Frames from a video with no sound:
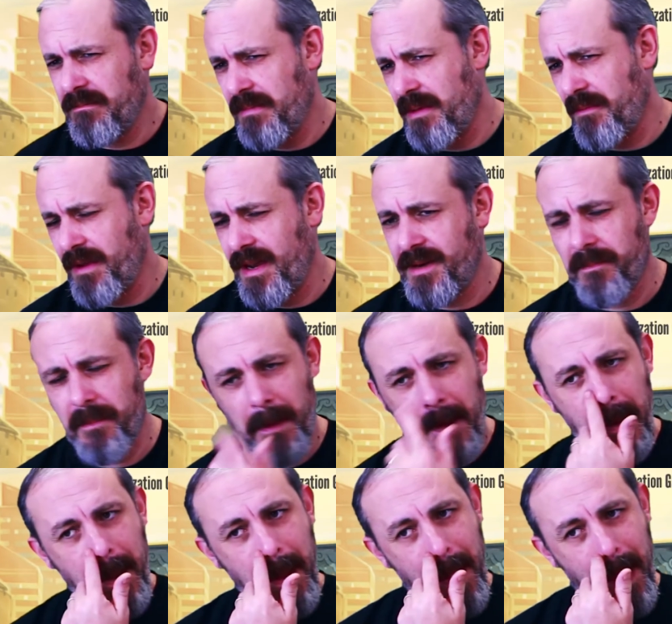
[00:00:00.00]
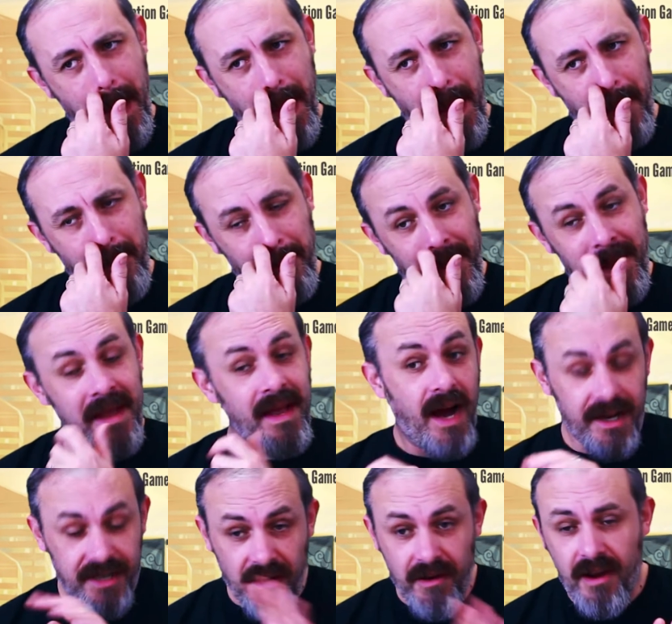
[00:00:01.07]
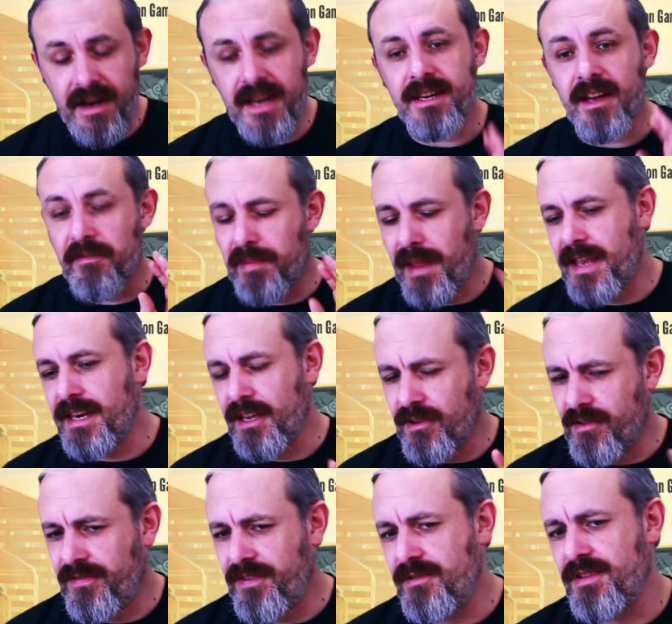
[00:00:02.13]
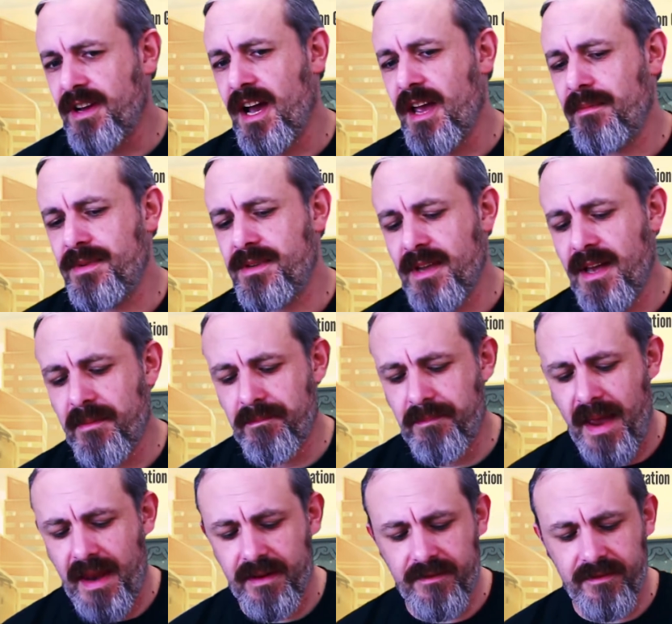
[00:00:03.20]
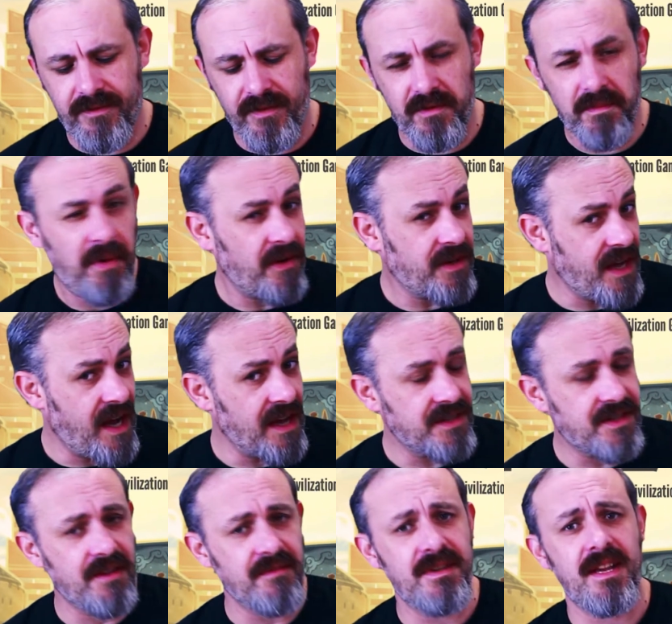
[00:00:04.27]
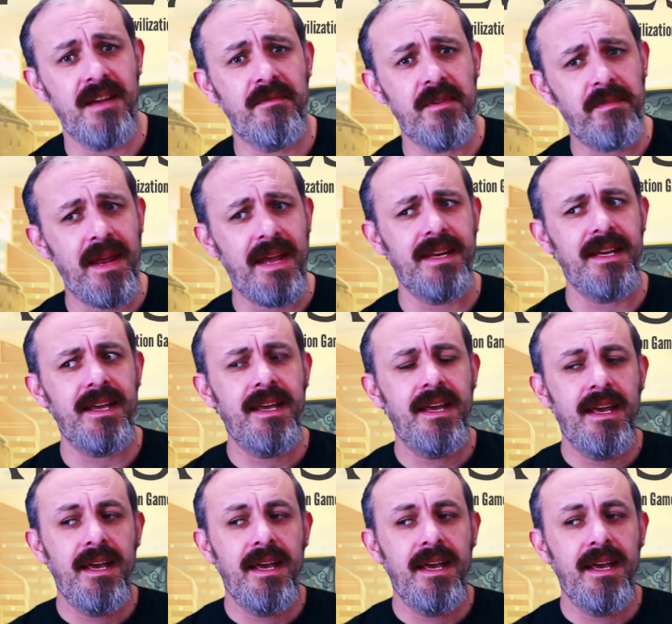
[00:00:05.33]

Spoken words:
Bit weird. I don't own it. I've played it a good few times. Ben from the podcast owned it, and we've played it.